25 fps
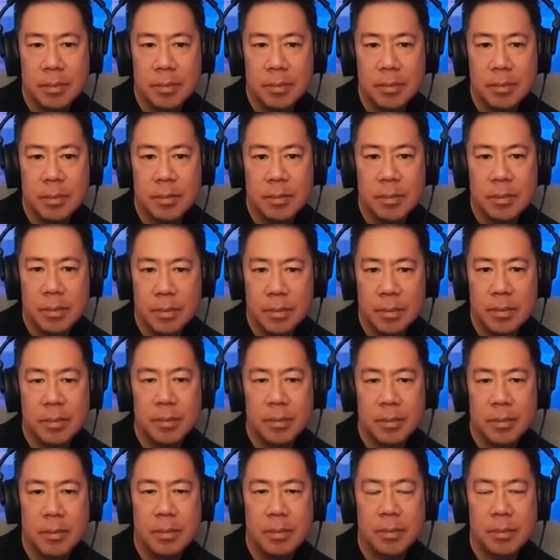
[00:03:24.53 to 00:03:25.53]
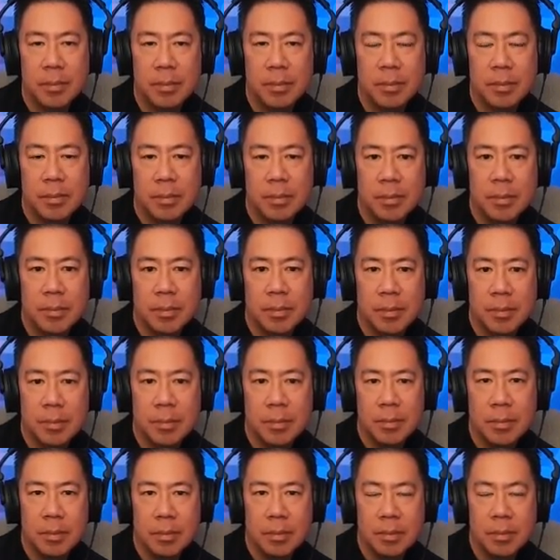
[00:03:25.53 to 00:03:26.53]

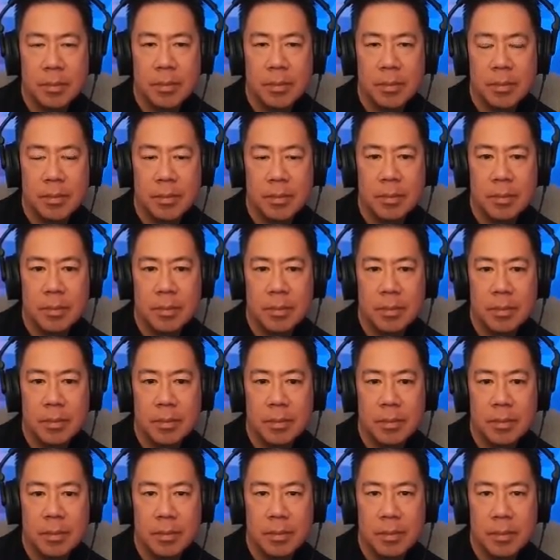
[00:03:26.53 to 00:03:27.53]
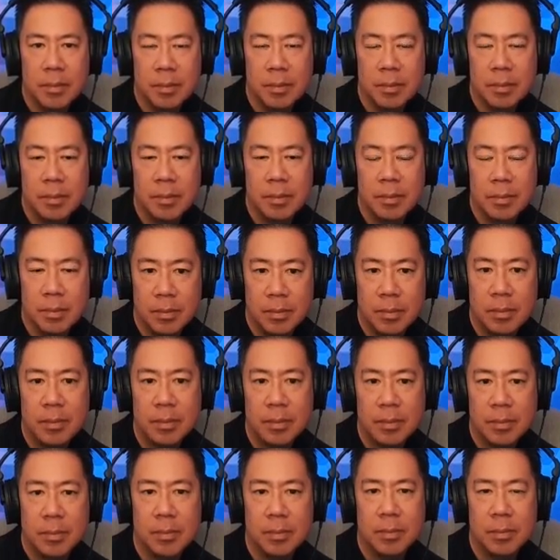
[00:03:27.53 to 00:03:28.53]

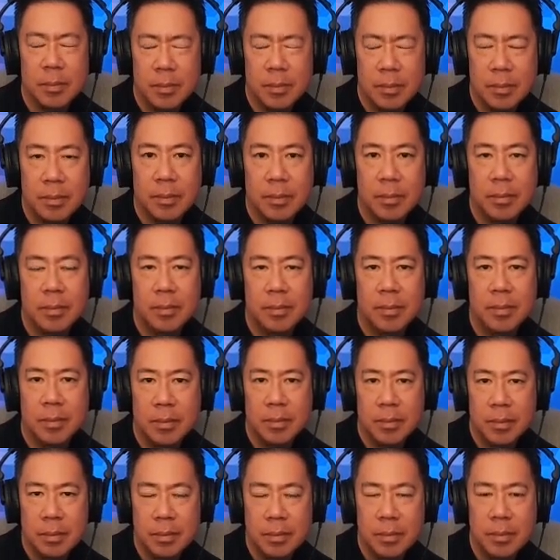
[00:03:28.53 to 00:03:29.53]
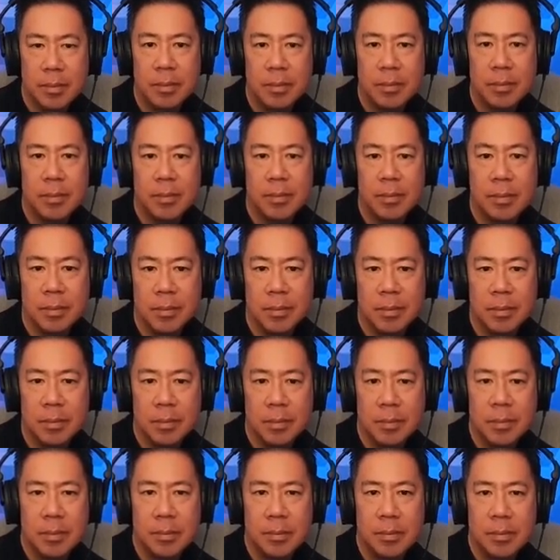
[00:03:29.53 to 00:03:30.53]

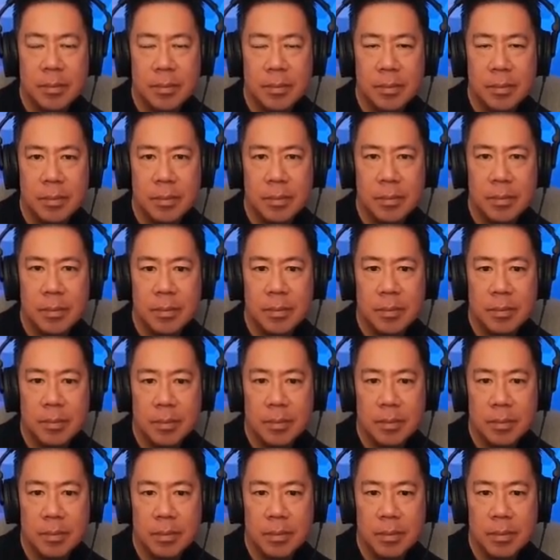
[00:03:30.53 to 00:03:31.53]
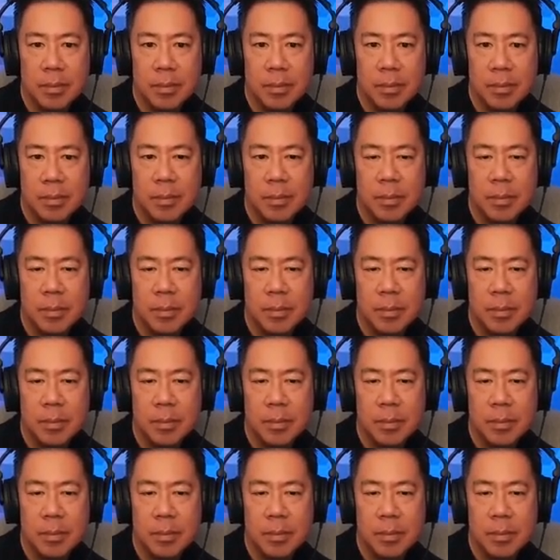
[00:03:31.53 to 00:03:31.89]
(not speaking)